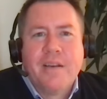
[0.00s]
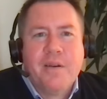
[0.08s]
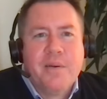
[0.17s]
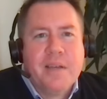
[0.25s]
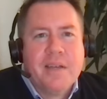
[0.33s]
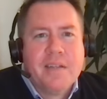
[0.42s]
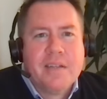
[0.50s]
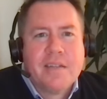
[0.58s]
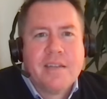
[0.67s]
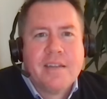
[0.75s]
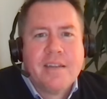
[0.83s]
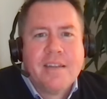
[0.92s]
who he is.
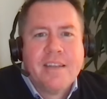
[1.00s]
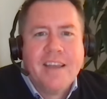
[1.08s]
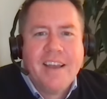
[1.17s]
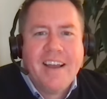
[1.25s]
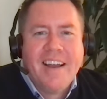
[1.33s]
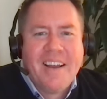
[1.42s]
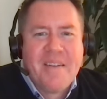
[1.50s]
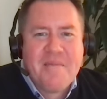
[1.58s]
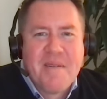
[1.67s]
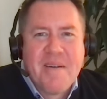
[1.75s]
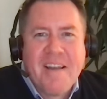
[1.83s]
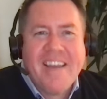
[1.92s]
Yes. Yeah, I
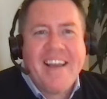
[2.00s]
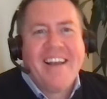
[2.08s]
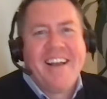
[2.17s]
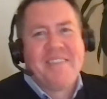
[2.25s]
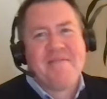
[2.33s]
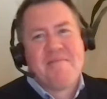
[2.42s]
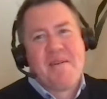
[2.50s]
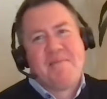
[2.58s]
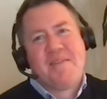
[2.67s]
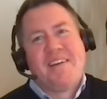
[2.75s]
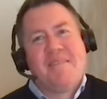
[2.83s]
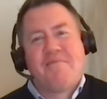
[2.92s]
yeah, I
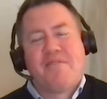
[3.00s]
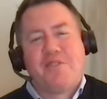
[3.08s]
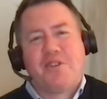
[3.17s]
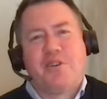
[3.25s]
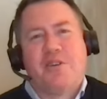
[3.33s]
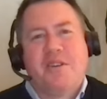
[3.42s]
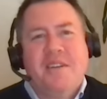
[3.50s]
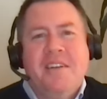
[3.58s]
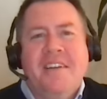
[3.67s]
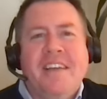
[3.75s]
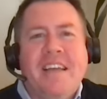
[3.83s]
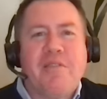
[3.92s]
remember him for sure.
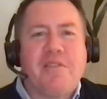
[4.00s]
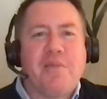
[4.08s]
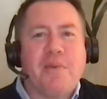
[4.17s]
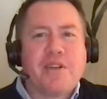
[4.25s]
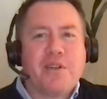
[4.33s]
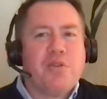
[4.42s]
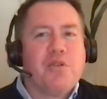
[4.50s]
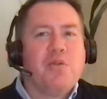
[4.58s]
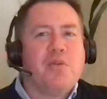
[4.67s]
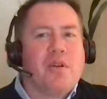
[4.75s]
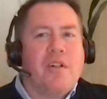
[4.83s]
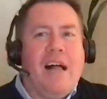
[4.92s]
It was the yes. original
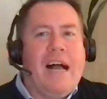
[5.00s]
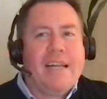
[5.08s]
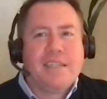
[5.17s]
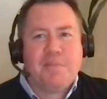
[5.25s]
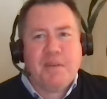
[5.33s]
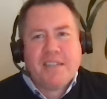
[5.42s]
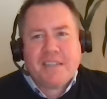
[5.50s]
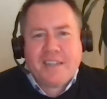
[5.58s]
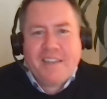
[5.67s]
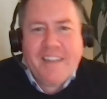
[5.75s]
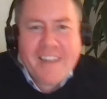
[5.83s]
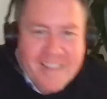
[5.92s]
Google Glass,
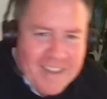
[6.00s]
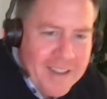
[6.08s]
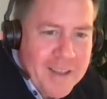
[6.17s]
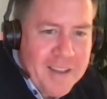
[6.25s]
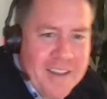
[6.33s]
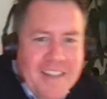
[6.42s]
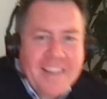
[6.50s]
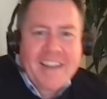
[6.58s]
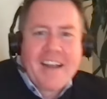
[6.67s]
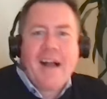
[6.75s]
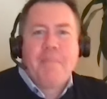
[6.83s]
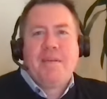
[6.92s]
basically. Like they, exactly. They
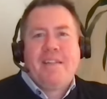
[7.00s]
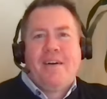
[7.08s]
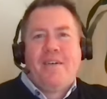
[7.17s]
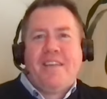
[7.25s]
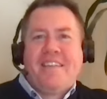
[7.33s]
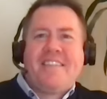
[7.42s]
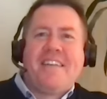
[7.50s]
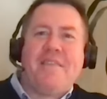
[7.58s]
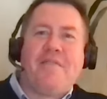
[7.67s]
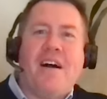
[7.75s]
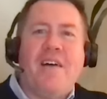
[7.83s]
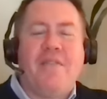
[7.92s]
copied all this
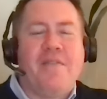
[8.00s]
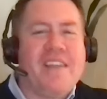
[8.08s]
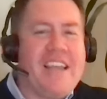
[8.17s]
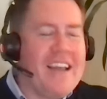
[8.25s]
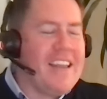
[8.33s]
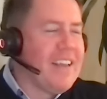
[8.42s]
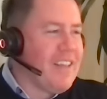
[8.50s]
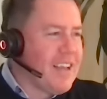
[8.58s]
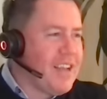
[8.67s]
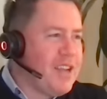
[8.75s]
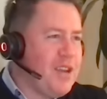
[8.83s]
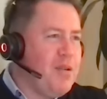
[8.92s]
stuff off of it. Yeah, and he had like a
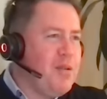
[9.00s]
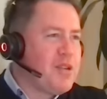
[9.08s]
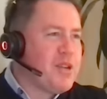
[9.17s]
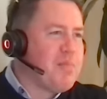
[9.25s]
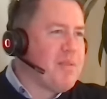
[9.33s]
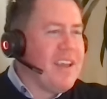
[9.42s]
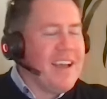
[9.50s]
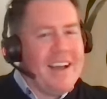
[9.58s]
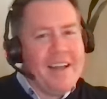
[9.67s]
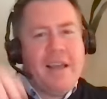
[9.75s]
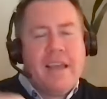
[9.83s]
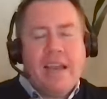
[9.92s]
huge comp- yeah.
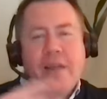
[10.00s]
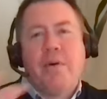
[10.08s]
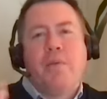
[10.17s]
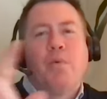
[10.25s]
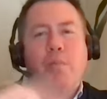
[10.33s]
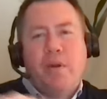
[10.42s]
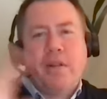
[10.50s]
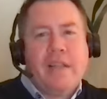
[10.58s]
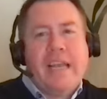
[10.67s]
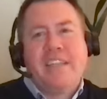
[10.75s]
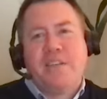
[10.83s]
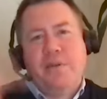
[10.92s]
Anyone, we'll put a
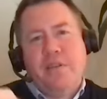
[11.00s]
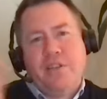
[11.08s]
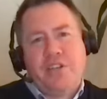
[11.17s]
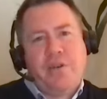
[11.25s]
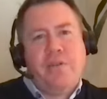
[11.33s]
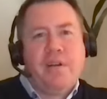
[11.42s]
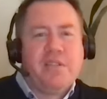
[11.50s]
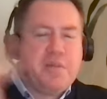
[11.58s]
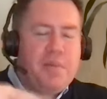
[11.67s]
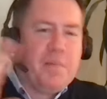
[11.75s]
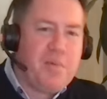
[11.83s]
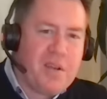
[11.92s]
link to it in the show notes so
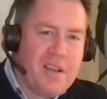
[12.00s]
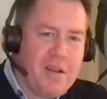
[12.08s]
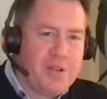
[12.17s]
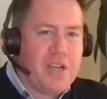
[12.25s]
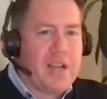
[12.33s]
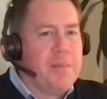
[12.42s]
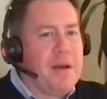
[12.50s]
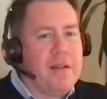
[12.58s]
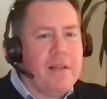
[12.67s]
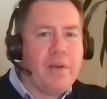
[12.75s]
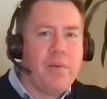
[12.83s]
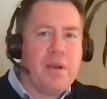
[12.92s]
people can go check him out on
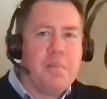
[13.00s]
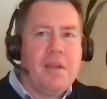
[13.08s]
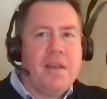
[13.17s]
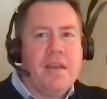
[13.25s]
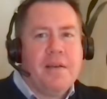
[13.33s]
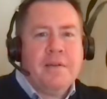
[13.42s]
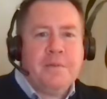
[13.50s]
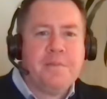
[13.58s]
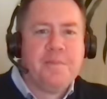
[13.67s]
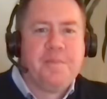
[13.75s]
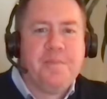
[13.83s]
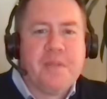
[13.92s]
like Wikipedia.
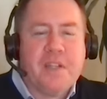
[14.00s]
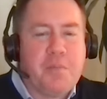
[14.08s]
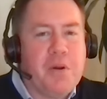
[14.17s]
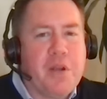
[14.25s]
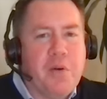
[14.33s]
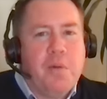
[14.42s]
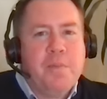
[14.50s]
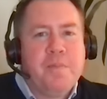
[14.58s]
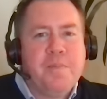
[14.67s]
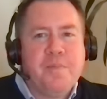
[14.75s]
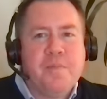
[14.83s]
It's pretty totally. Cool.